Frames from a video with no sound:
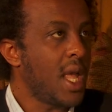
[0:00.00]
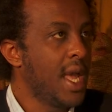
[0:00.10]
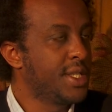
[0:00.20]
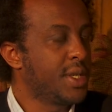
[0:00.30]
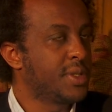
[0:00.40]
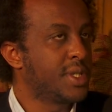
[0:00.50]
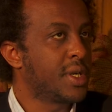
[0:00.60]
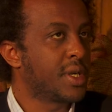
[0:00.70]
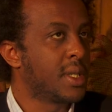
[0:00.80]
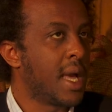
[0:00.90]
And so it
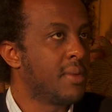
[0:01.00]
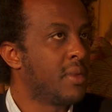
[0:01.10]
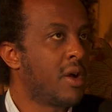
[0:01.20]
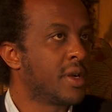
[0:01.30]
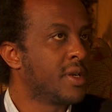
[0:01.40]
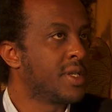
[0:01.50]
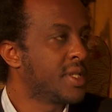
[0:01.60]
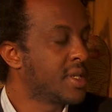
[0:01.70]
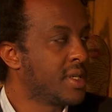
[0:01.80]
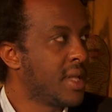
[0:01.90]
took a lot longer, it
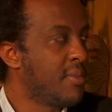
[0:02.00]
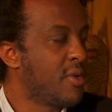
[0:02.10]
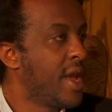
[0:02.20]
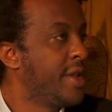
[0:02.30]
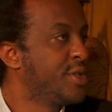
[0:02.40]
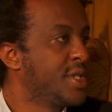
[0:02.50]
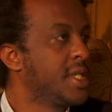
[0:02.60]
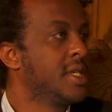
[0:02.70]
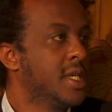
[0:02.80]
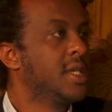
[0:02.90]
took a lot more
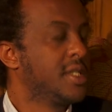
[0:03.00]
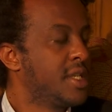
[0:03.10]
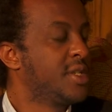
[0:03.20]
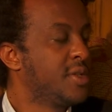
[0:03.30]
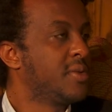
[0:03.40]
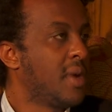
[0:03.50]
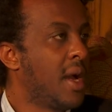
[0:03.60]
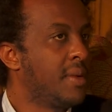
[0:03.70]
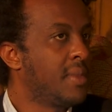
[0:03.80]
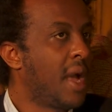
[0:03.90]
energy to do.
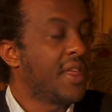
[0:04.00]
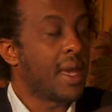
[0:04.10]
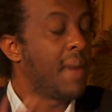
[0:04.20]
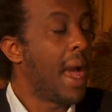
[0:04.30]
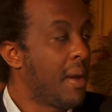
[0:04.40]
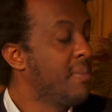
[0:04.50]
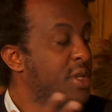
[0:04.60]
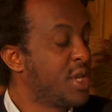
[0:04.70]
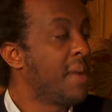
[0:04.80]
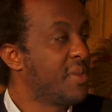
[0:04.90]
I think I'm
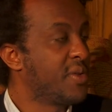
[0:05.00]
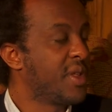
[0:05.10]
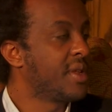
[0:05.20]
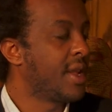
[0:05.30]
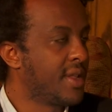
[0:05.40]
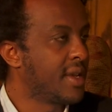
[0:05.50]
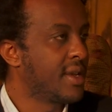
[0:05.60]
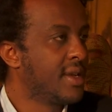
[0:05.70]
much happier with it than I think.